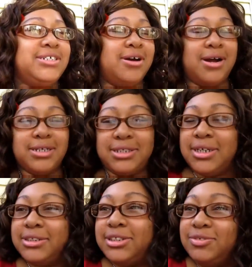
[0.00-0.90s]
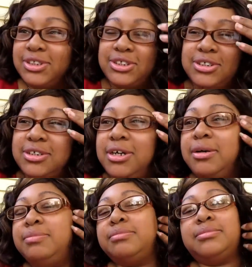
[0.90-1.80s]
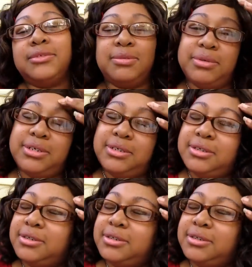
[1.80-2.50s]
She all right, y'all. She was shooken up, but